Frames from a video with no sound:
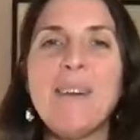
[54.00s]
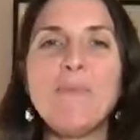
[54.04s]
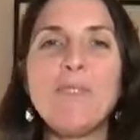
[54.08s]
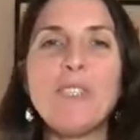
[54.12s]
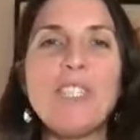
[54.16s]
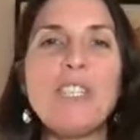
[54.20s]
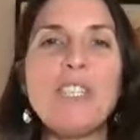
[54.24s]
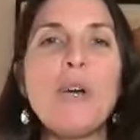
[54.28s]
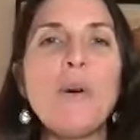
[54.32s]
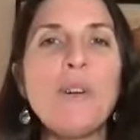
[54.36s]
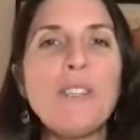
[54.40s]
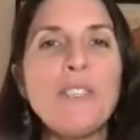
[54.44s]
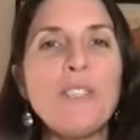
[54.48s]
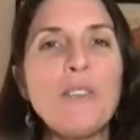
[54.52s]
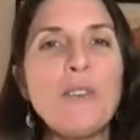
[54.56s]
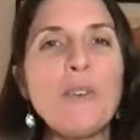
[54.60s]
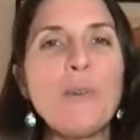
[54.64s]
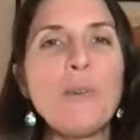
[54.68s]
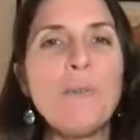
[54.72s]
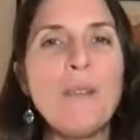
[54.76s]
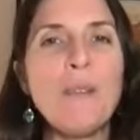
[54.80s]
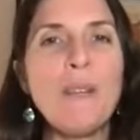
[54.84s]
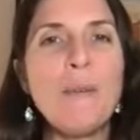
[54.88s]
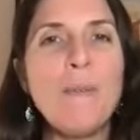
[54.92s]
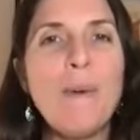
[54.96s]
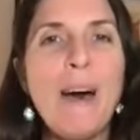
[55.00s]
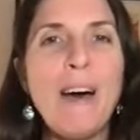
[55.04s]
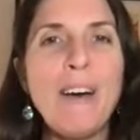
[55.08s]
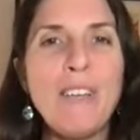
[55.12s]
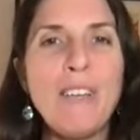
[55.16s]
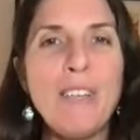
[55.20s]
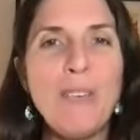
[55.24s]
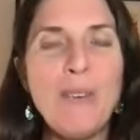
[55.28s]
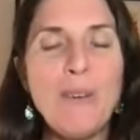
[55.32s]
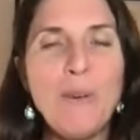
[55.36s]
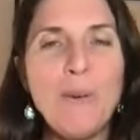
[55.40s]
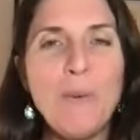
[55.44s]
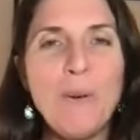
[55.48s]
to know a little bit about
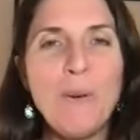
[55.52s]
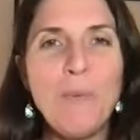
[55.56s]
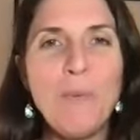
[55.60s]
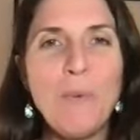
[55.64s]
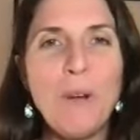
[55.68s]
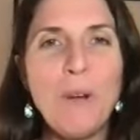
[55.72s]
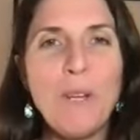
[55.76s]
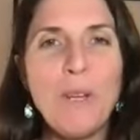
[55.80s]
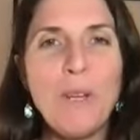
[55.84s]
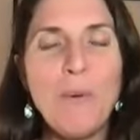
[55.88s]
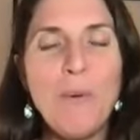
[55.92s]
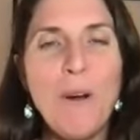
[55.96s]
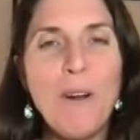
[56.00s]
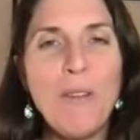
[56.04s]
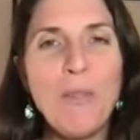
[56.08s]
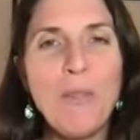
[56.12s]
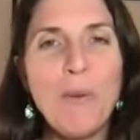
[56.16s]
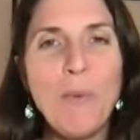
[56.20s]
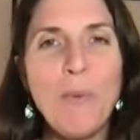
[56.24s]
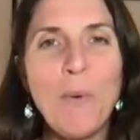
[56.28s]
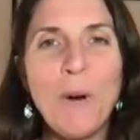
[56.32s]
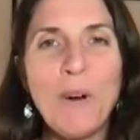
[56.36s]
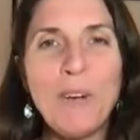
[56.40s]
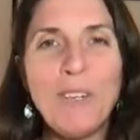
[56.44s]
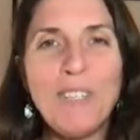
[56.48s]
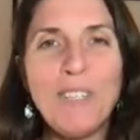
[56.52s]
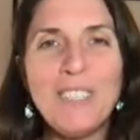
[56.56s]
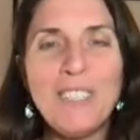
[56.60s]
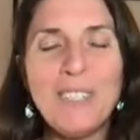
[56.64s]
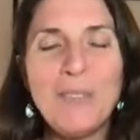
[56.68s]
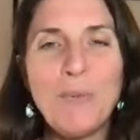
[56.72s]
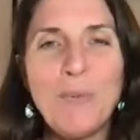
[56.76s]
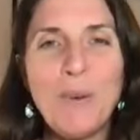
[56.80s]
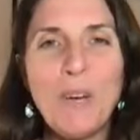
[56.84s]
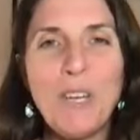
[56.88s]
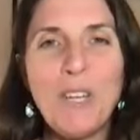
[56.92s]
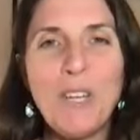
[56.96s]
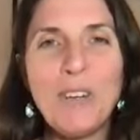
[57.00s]
you and where you are in the world
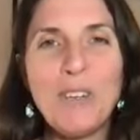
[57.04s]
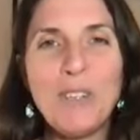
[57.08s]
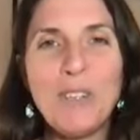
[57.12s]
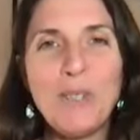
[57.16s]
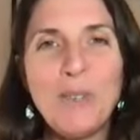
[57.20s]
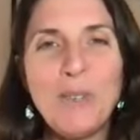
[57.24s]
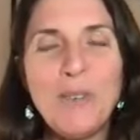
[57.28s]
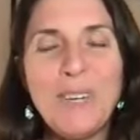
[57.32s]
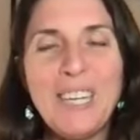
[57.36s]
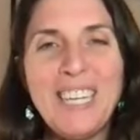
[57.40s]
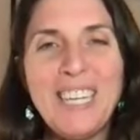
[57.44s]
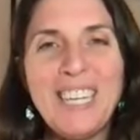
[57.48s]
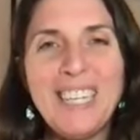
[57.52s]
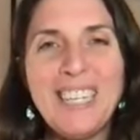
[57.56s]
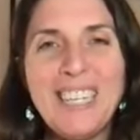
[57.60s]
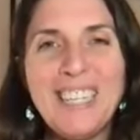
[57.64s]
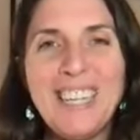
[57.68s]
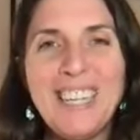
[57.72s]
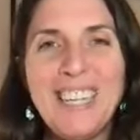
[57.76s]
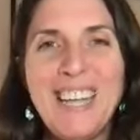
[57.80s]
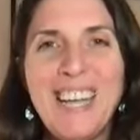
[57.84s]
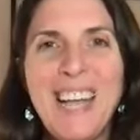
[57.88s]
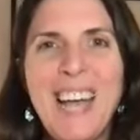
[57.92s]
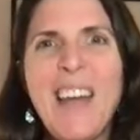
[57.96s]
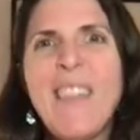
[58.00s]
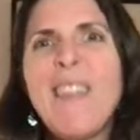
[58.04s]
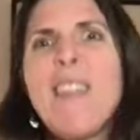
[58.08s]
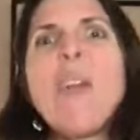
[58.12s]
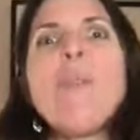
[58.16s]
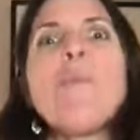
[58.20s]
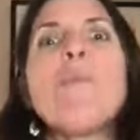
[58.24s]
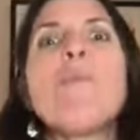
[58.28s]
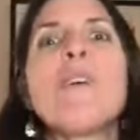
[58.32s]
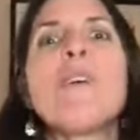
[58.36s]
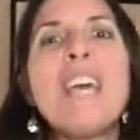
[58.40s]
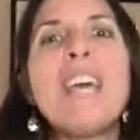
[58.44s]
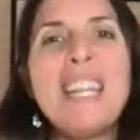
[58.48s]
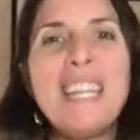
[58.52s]
and what you're doing, and then
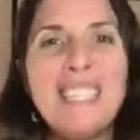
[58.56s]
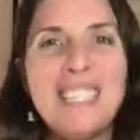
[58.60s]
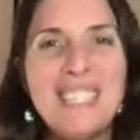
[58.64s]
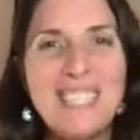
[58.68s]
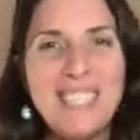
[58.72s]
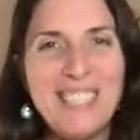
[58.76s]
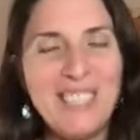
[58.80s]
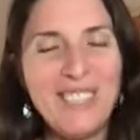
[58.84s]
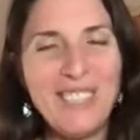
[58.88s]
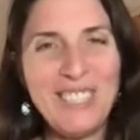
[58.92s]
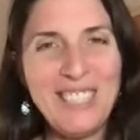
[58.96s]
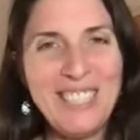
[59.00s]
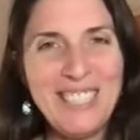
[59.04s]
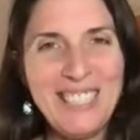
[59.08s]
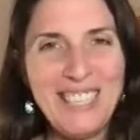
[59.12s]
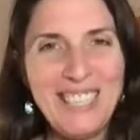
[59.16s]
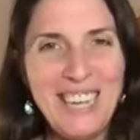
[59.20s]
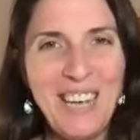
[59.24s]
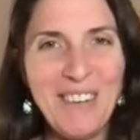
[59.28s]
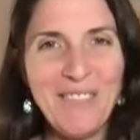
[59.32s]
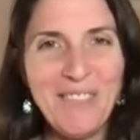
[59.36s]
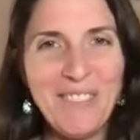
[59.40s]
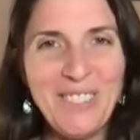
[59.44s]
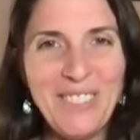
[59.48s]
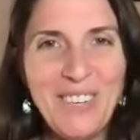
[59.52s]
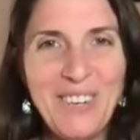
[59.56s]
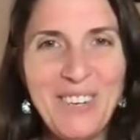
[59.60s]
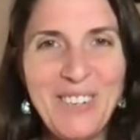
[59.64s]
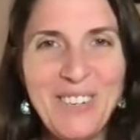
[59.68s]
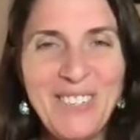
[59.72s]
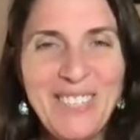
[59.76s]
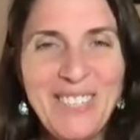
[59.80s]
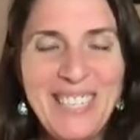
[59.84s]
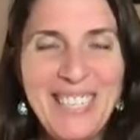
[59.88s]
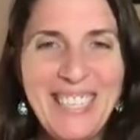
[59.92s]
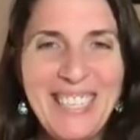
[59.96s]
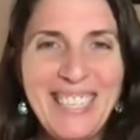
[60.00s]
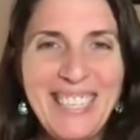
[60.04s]
we'll get into the good stuff.
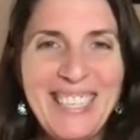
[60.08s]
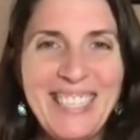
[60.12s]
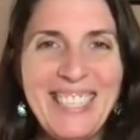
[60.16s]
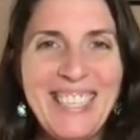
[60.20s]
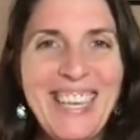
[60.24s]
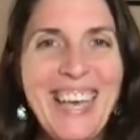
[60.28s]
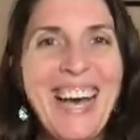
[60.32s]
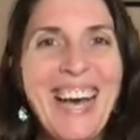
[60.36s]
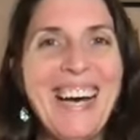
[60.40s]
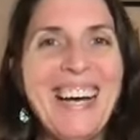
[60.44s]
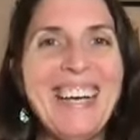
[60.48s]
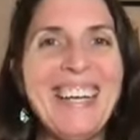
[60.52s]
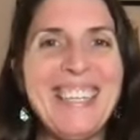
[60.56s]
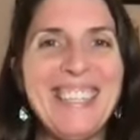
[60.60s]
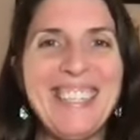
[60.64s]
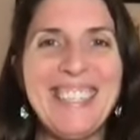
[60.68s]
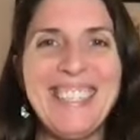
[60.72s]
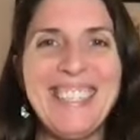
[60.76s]
So, yeah.